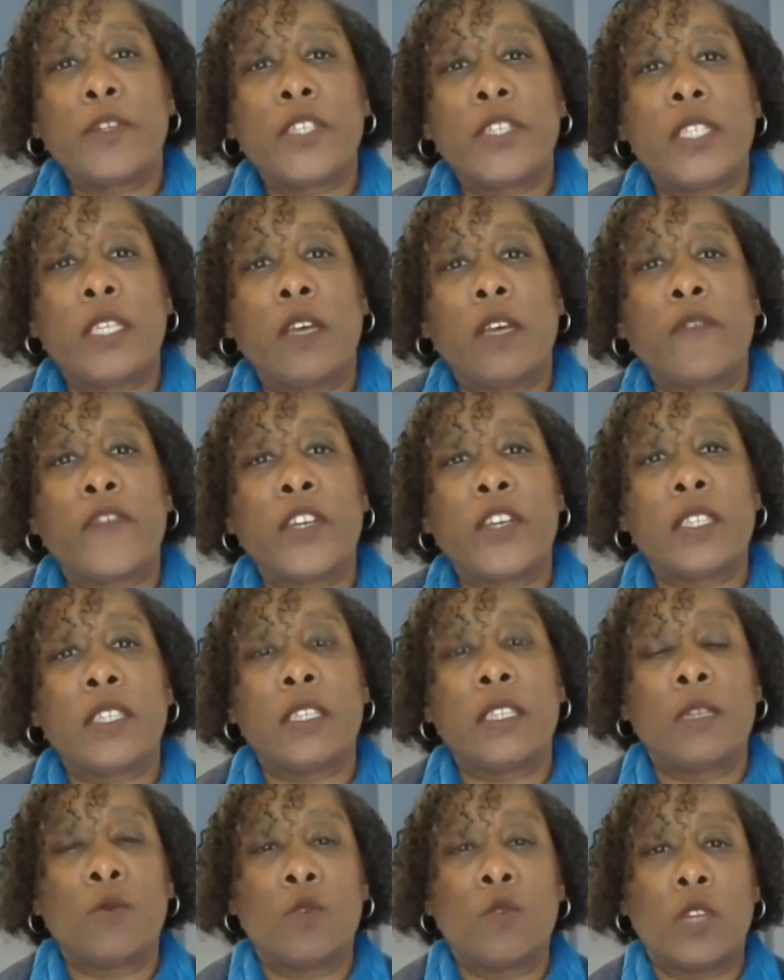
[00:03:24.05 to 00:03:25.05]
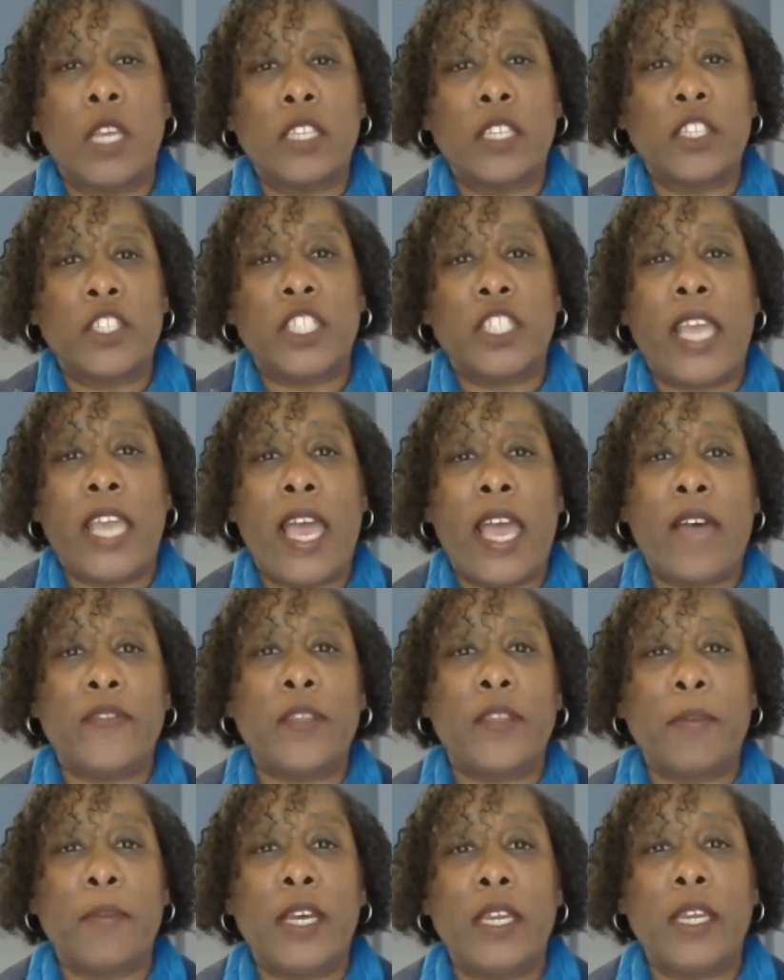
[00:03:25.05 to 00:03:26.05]
Sylvers, and doesn't she have
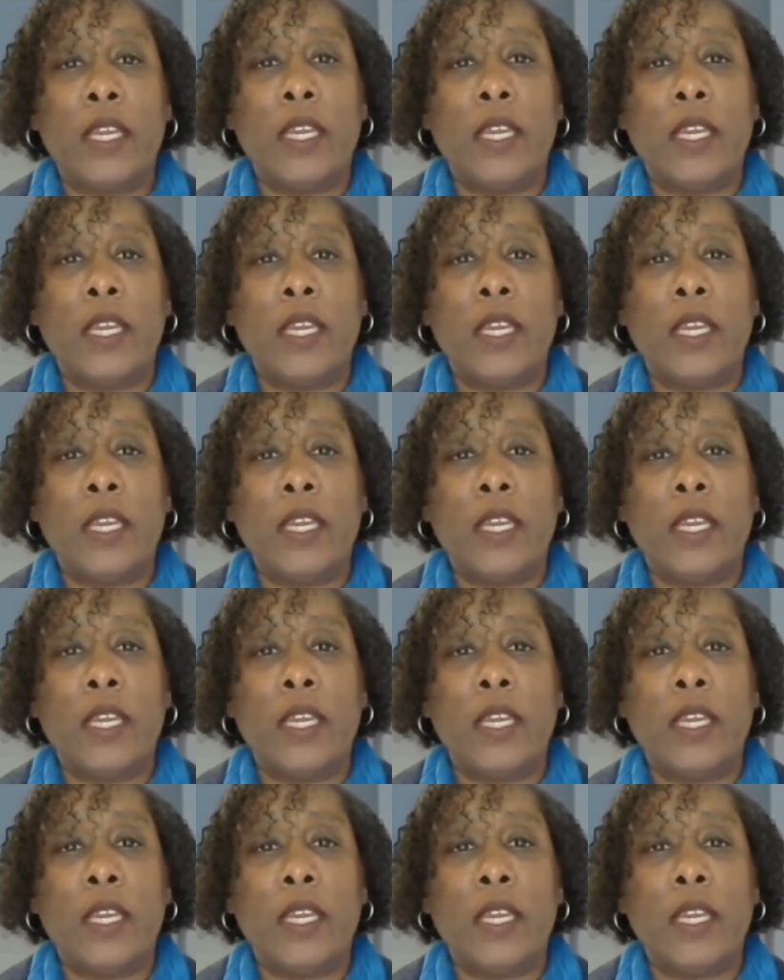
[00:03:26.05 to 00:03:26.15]
the money?